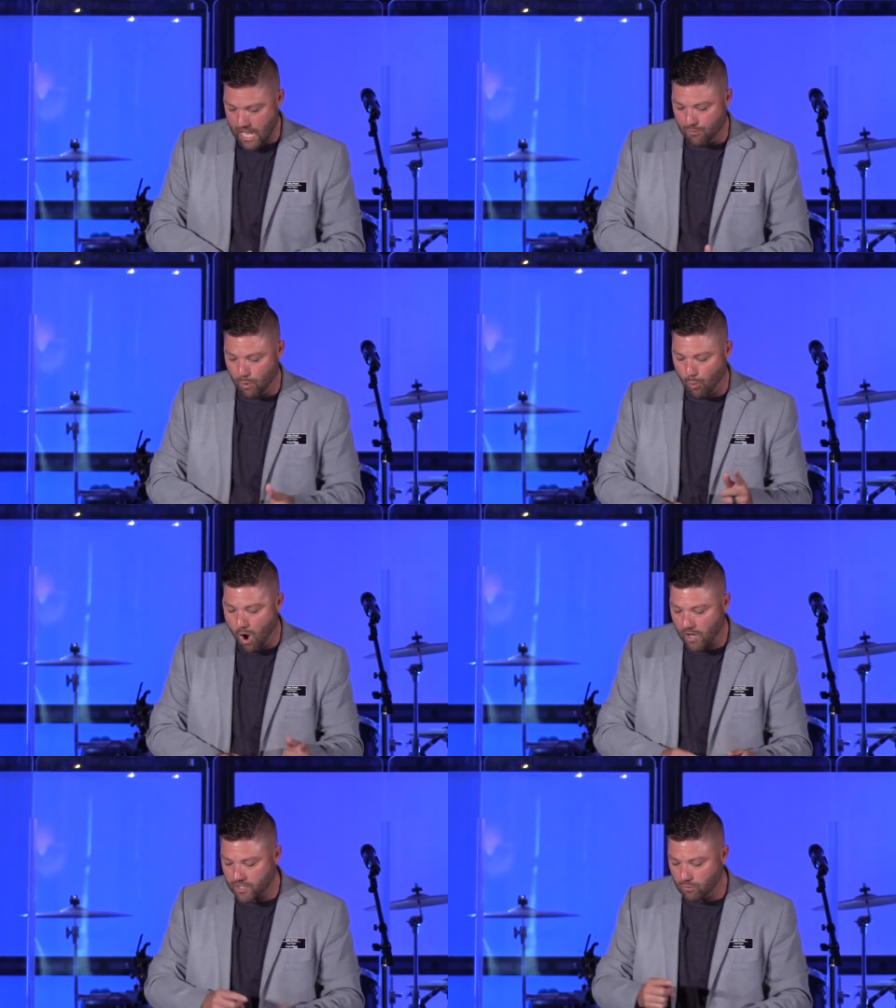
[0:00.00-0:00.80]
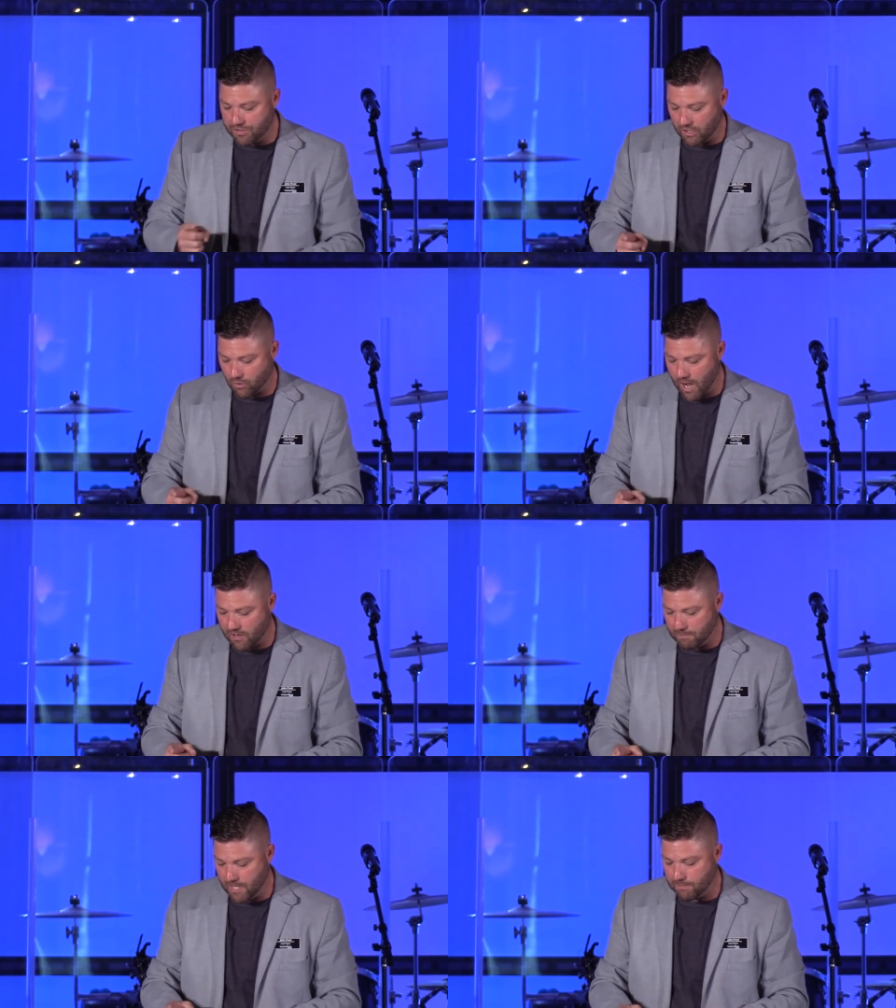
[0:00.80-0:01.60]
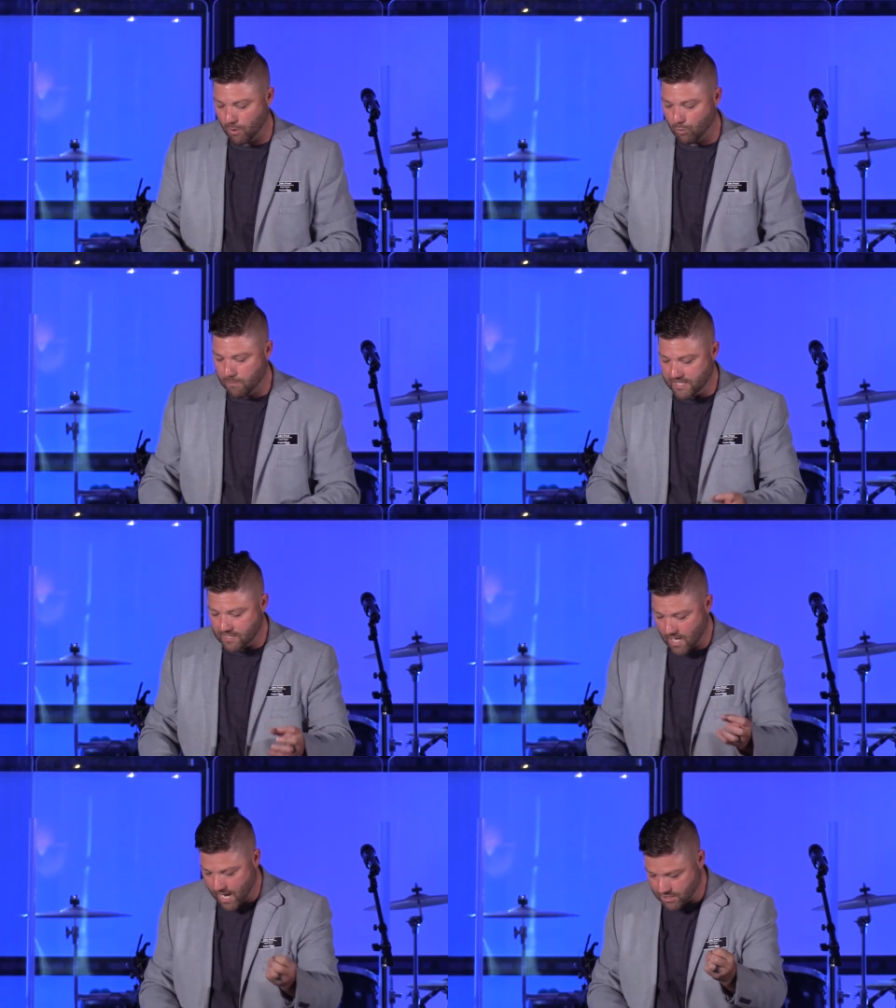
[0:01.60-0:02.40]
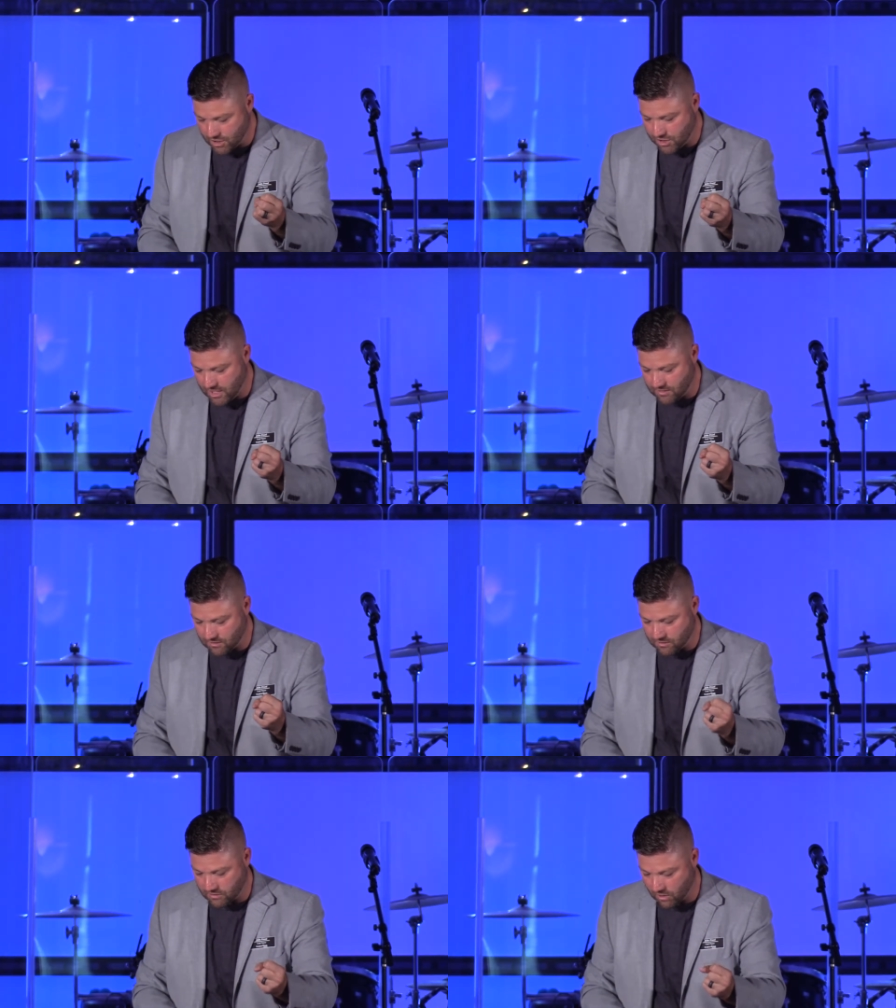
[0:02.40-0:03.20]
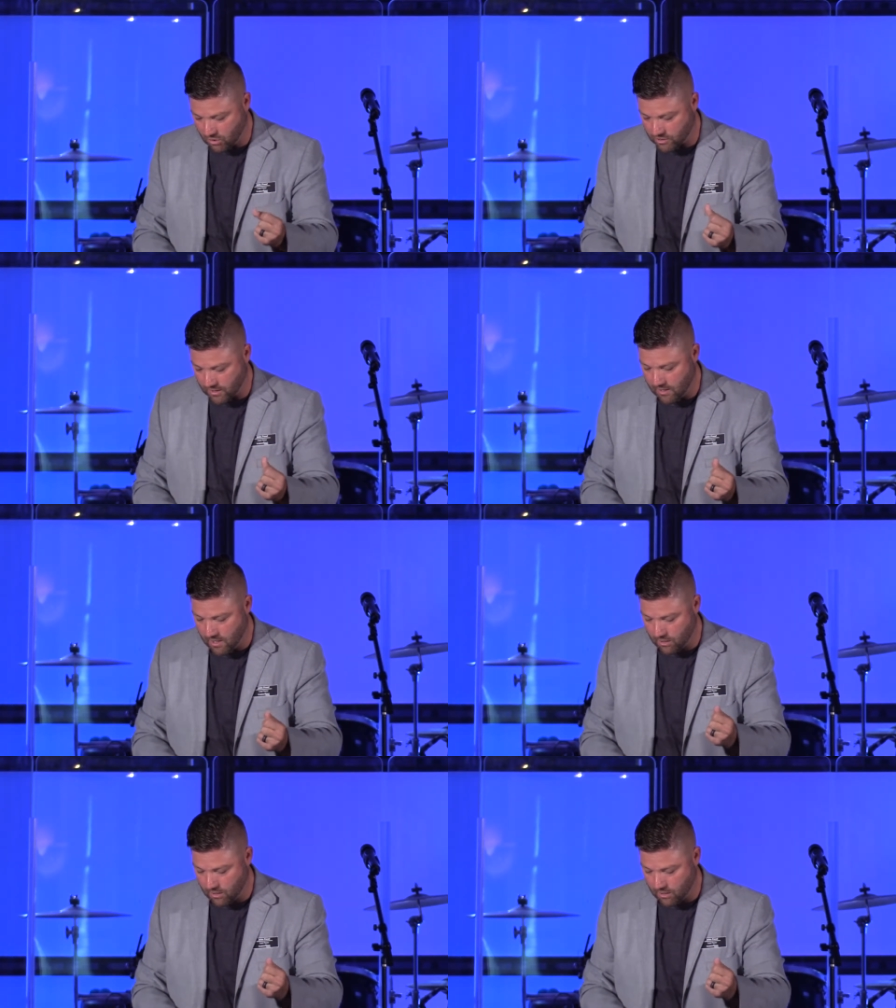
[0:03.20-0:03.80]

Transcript: And while walking with a crowd of people, a woman touched Jesus' clothing,